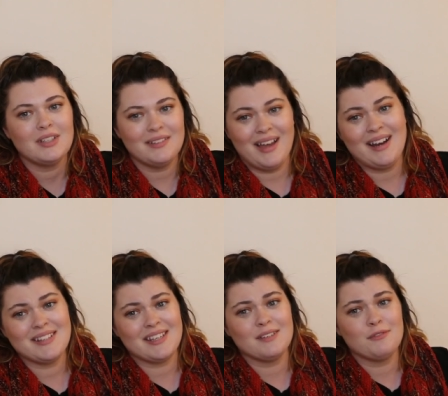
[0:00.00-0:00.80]
that
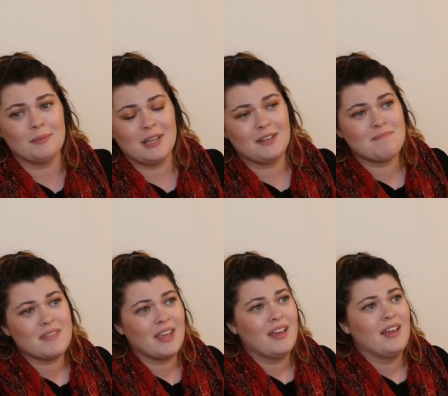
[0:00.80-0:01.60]
is it for me.
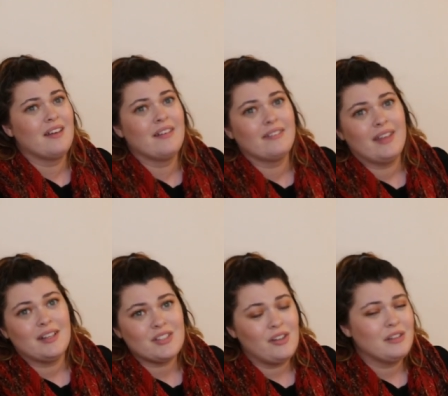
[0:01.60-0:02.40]

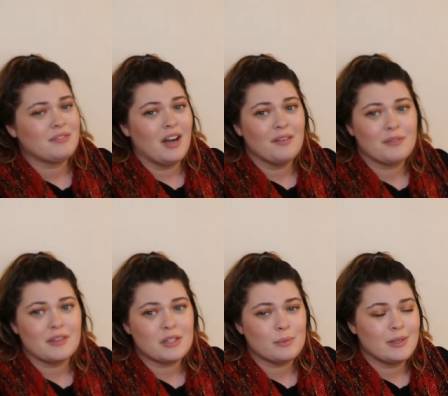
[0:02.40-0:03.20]
That's all I've got for
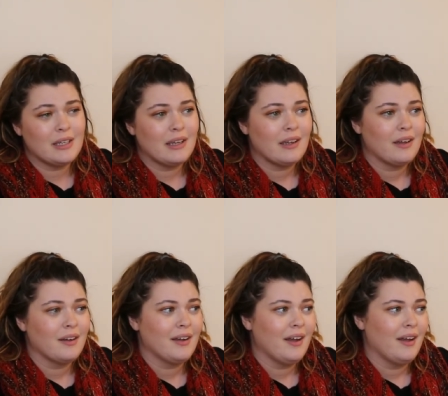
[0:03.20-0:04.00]
this week,
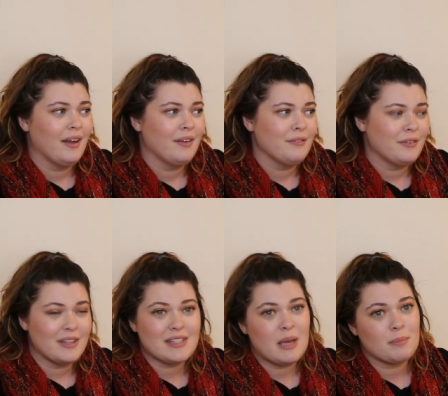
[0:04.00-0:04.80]
for
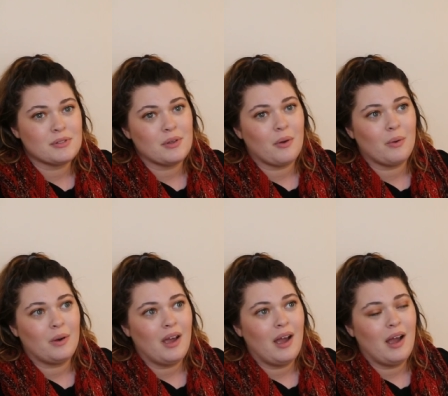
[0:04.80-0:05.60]
this
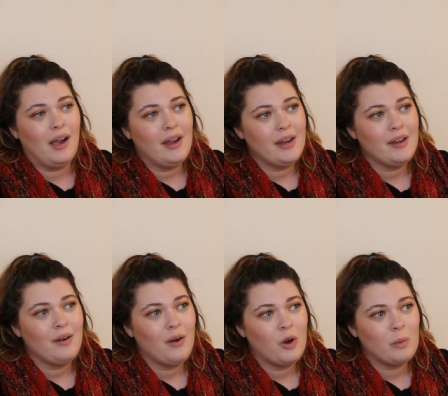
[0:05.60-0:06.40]
episode.
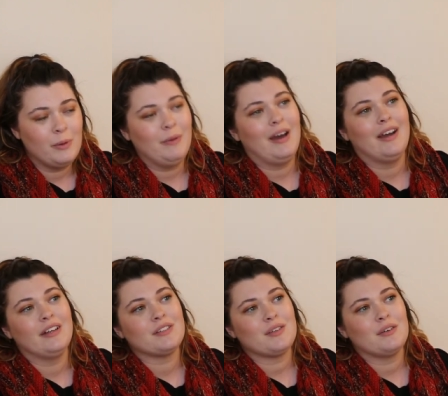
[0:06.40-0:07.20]
I hope you
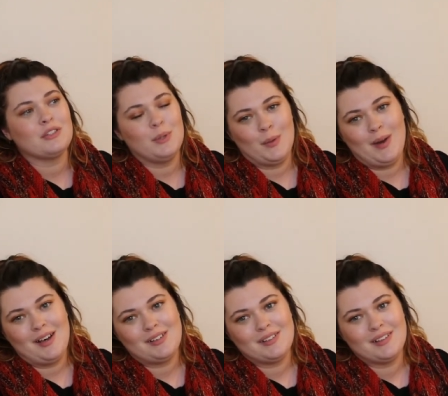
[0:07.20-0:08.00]
guys are doing
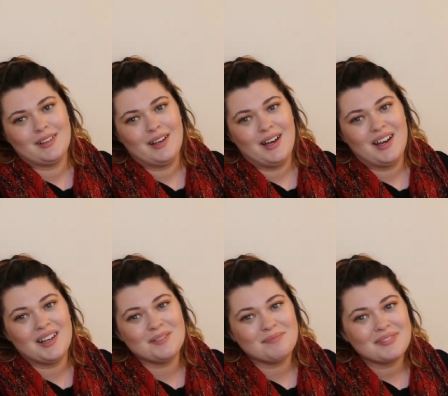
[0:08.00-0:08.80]
well.
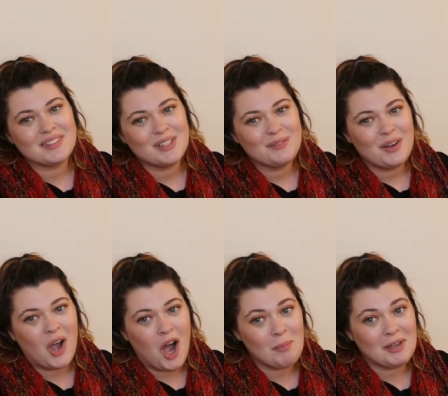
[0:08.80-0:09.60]
Leave a
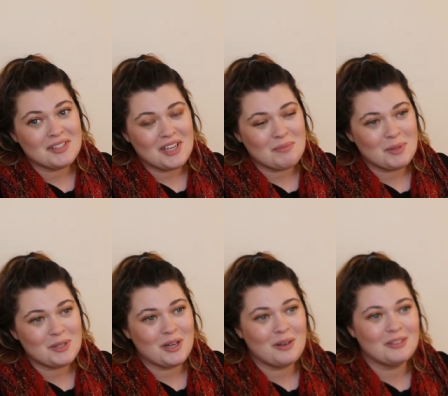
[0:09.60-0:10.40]
comment down
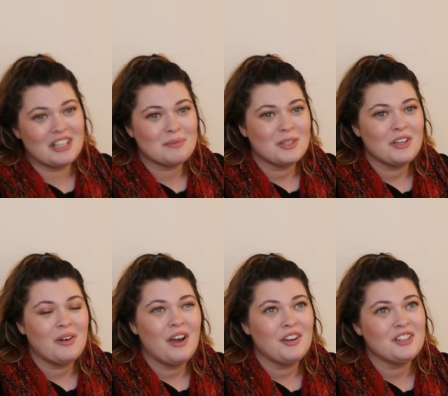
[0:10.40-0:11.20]
below letting me
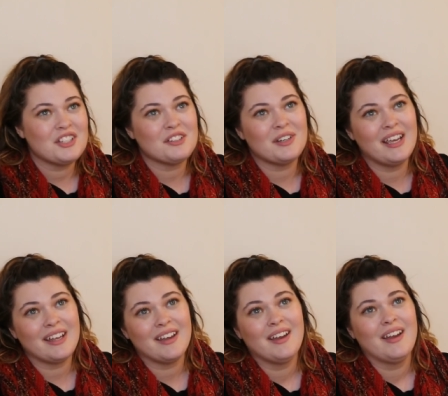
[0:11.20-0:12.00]
know how you're
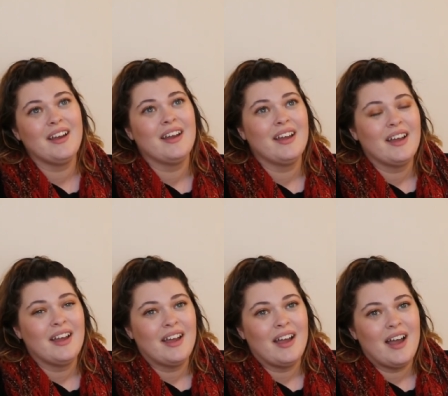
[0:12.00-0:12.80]
doing.
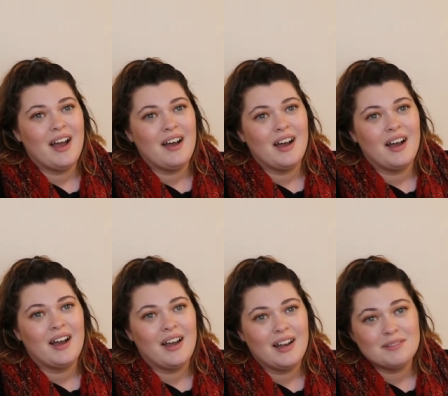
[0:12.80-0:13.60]

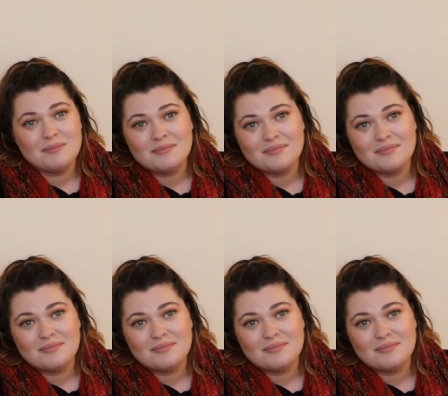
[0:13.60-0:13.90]
Yeah,